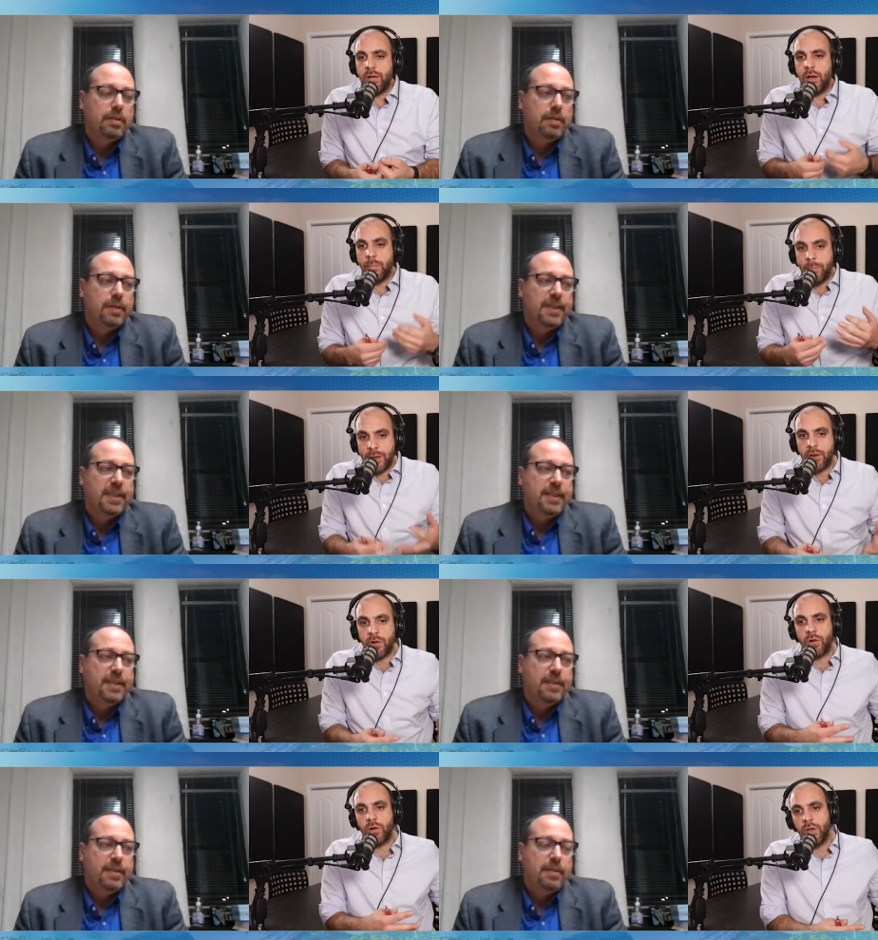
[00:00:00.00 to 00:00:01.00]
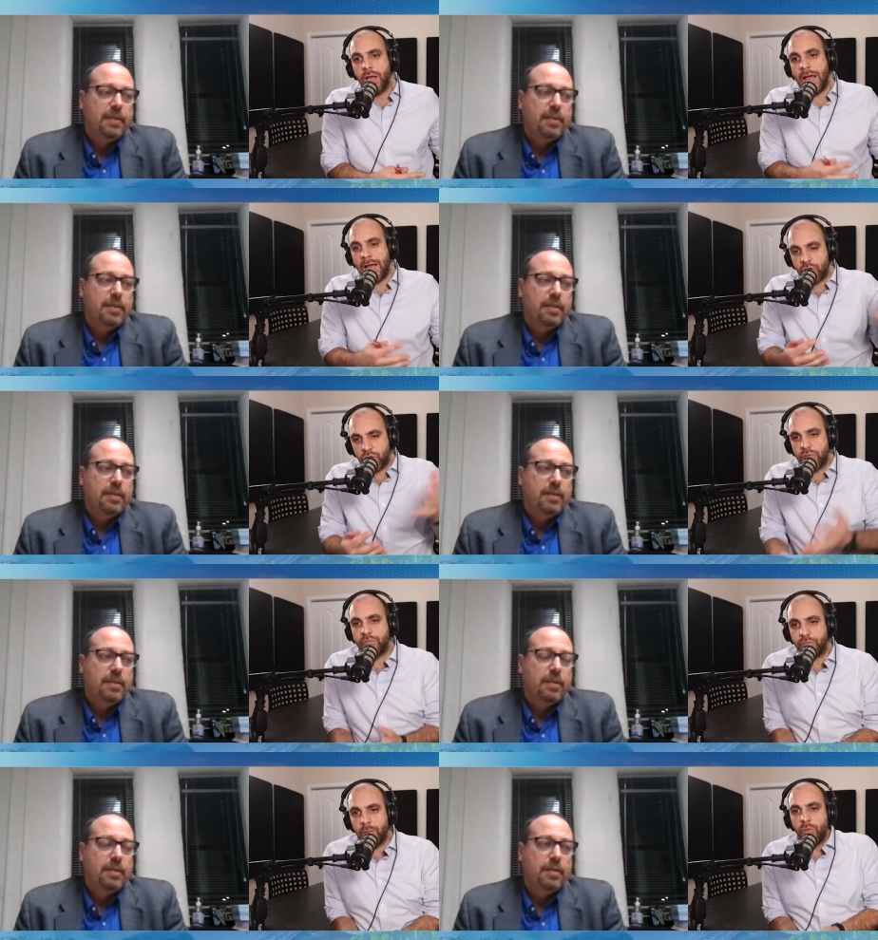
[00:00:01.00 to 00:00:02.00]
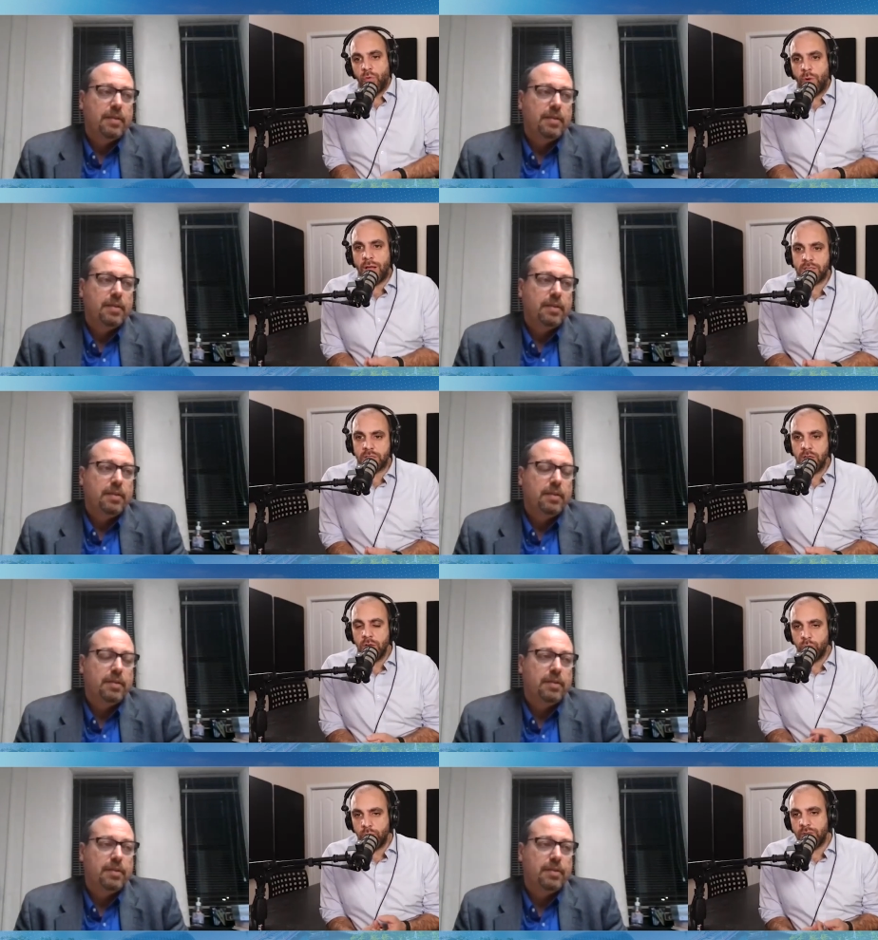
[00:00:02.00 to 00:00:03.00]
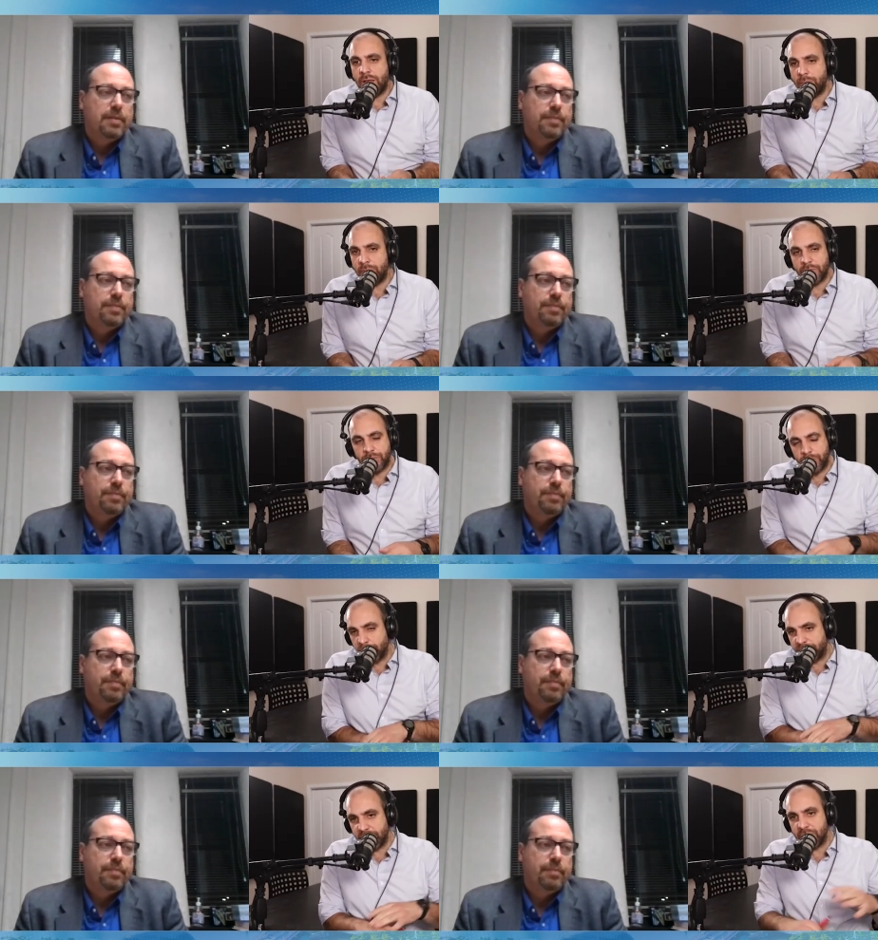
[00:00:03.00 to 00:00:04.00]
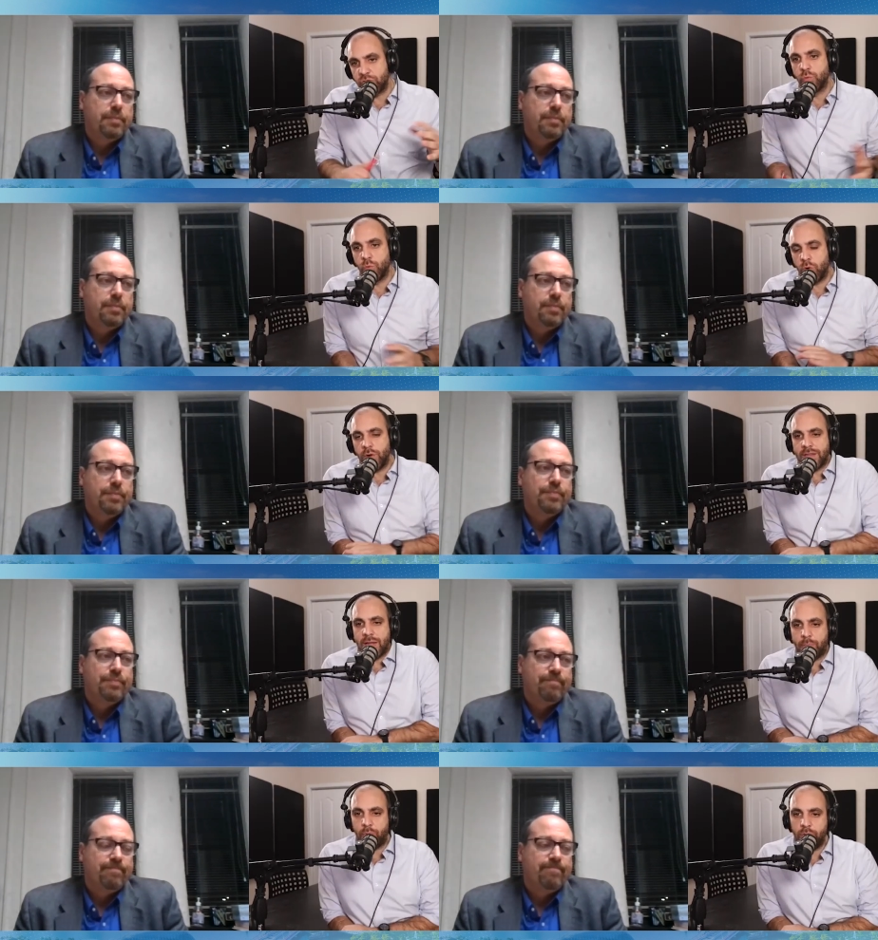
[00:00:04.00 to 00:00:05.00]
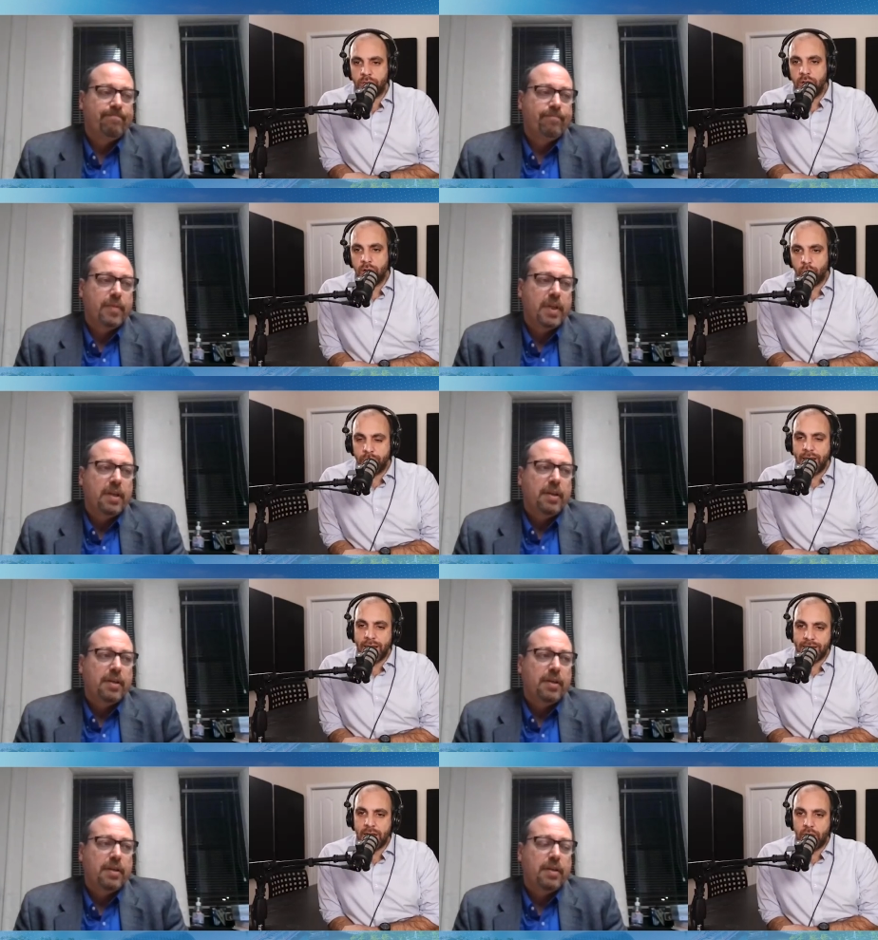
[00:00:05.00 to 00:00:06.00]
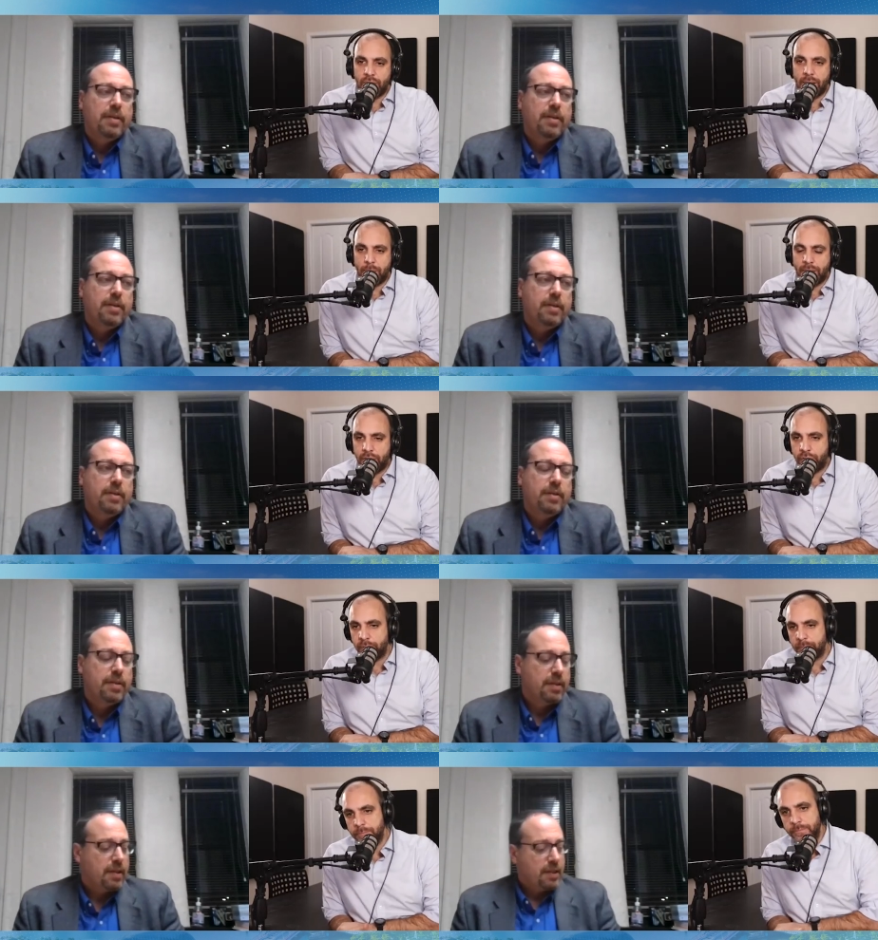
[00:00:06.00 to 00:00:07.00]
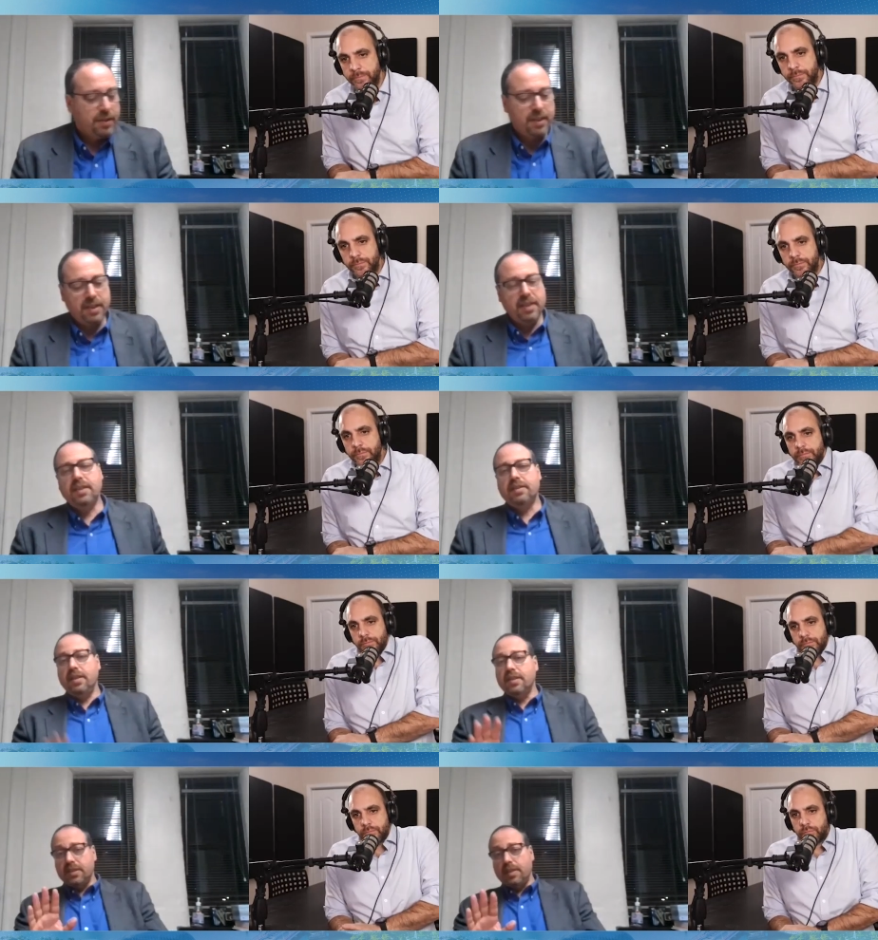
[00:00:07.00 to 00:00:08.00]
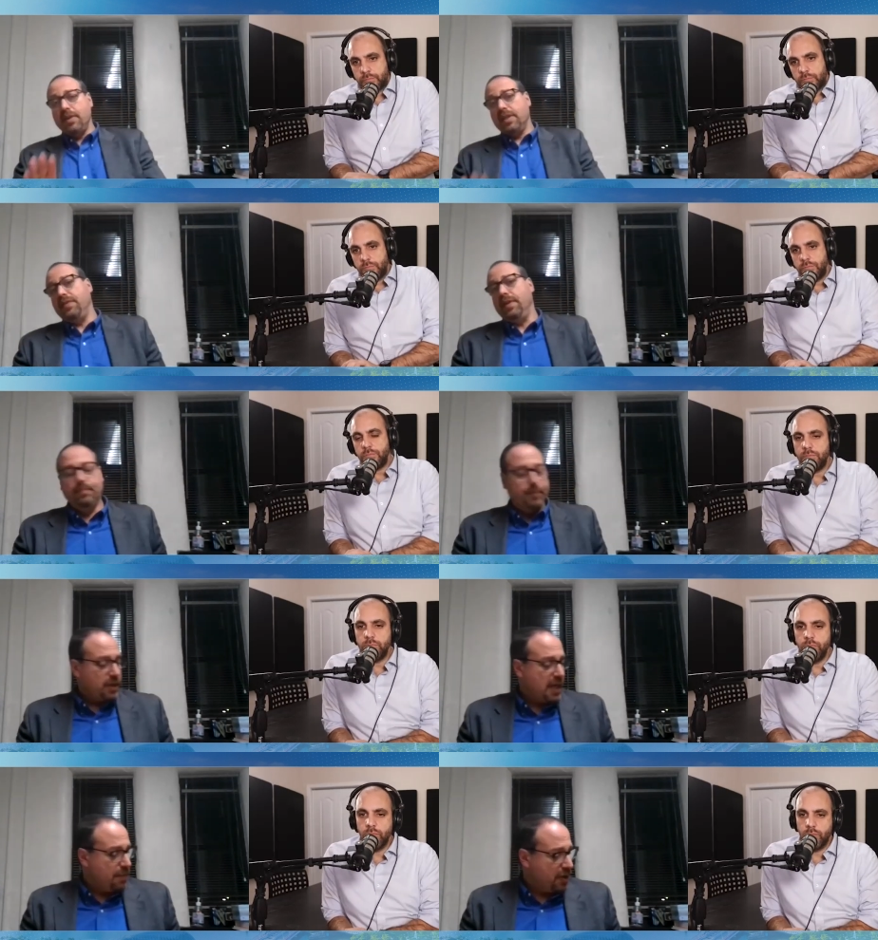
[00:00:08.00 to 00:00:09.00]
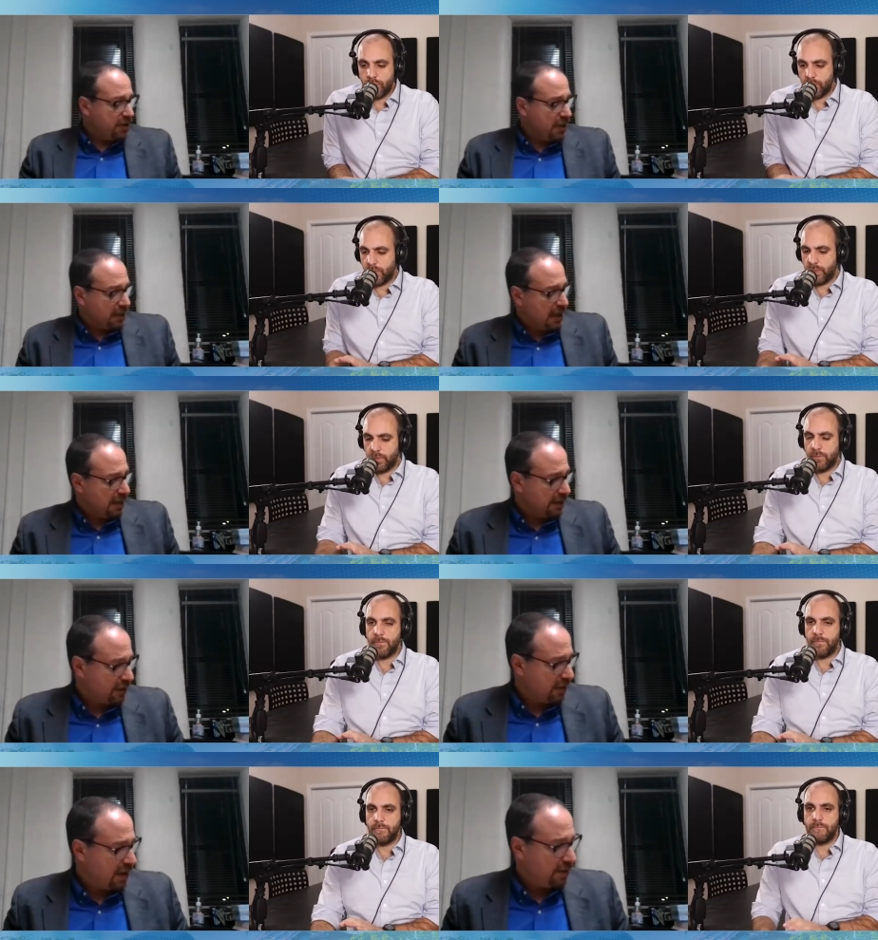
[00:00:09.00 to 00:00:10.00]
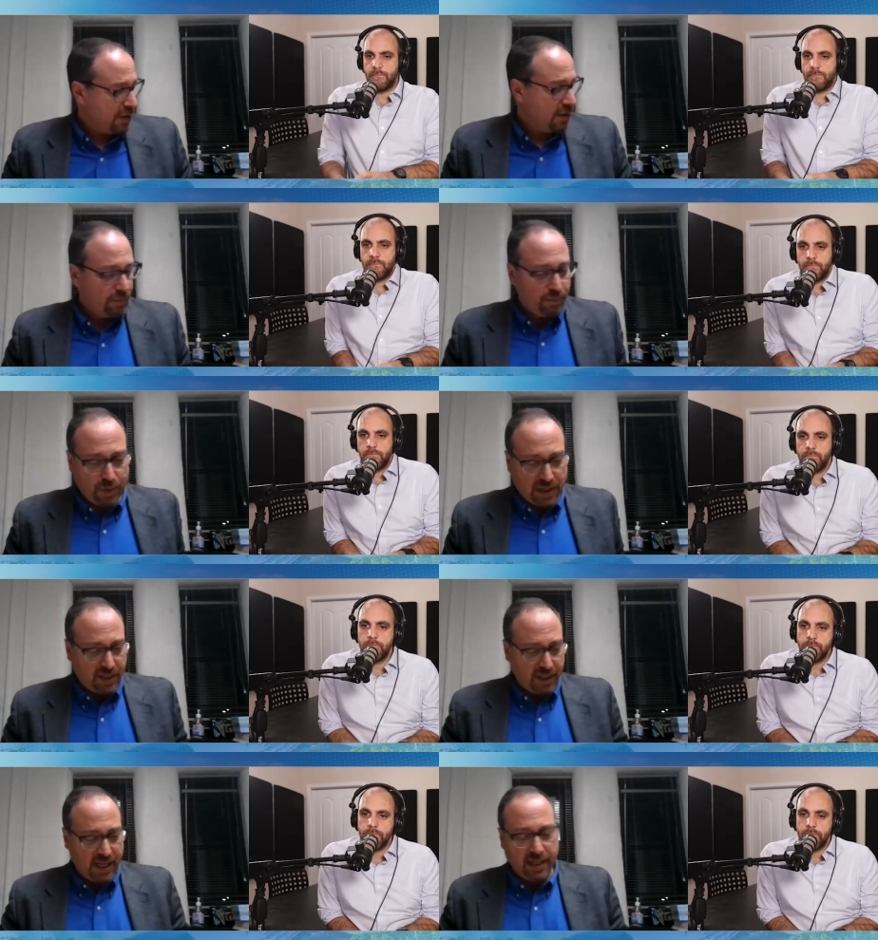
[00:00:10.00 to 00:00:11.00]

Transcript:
Speaker 1: a bigger action from the West? Wouldn't that be a full-fledged war at that point? Are
Speaker 2: we headed down that path? See, this is the biggest fear, okay? Because look, you know, President